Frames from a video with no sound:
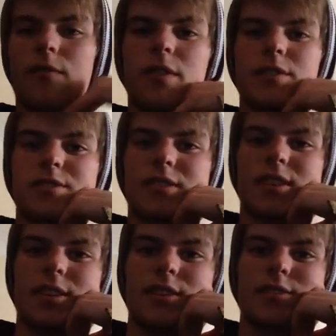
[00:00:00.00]
This
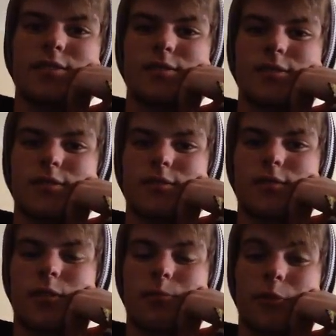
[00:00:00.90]
is
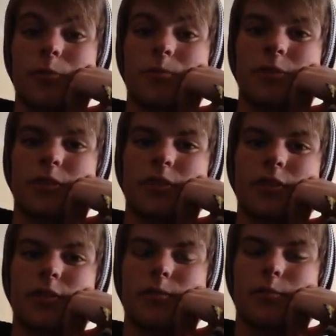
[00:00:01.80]

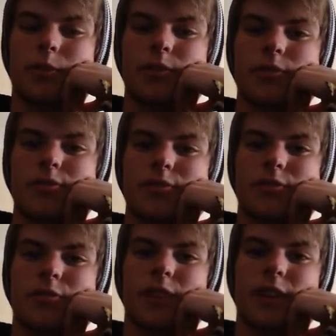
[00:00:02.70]
appropriate because
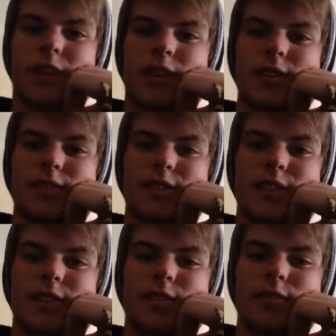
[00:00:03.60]
Kerrang is
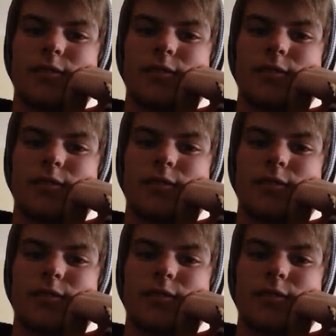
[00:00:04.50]
a